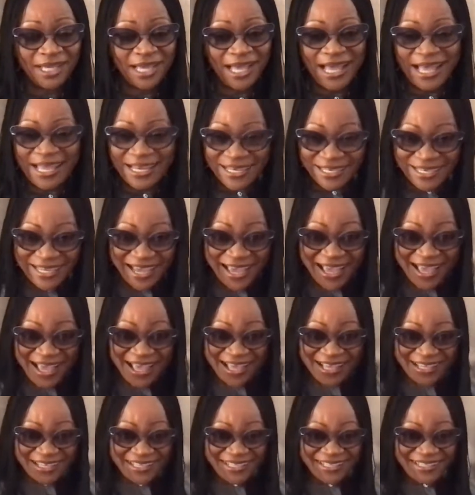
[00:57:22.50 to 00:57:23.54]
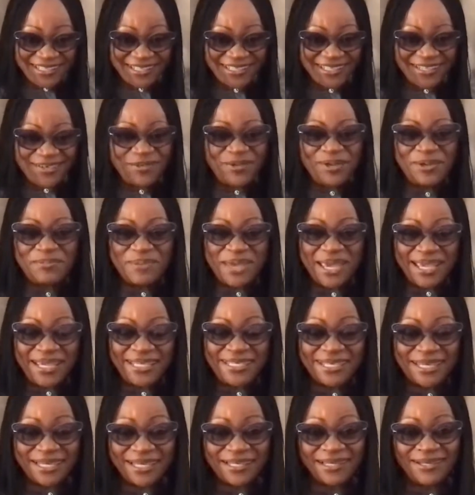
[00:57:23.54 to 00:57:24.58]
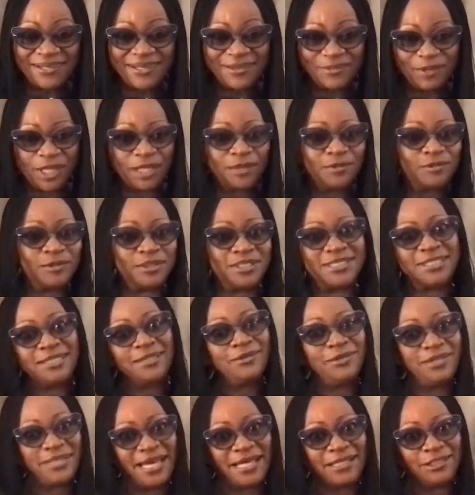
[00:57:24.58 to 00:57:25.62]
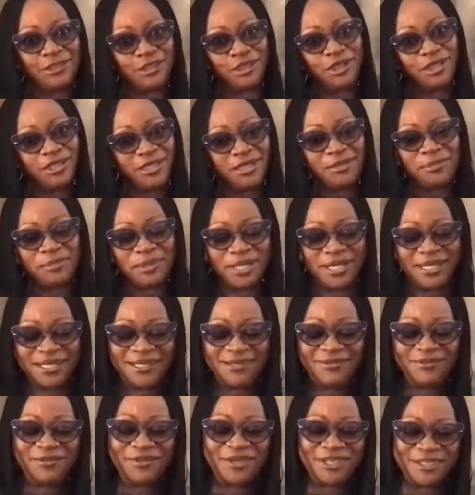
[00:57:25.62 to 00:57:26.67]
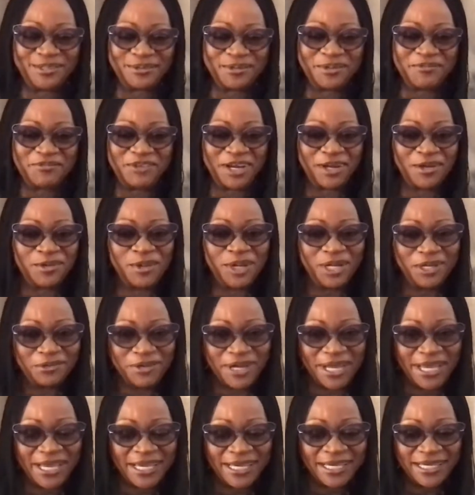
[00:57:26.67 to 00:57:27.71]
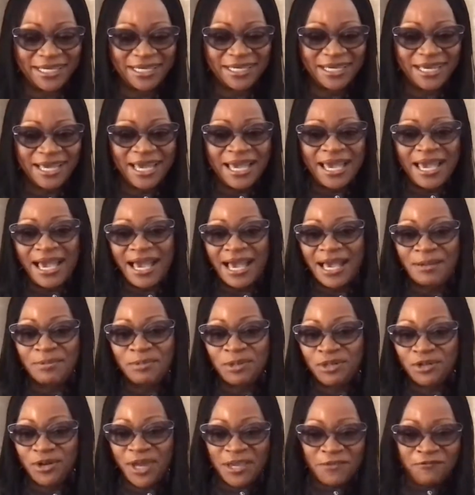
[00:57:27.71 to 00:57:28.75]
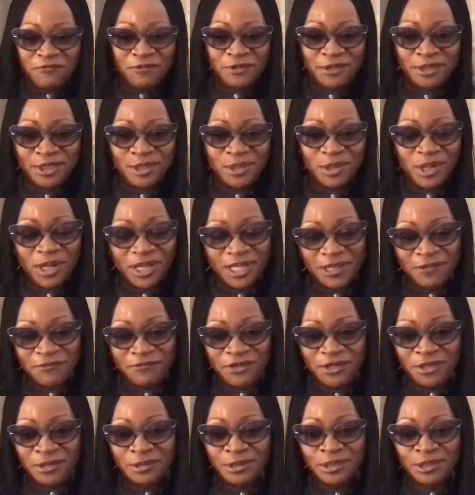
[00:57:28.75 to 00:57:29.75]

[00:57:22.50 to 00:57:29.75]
And yeah, we made it. Well, we're still on that journey, but we're doing very well, right? I'm grateful to all of you.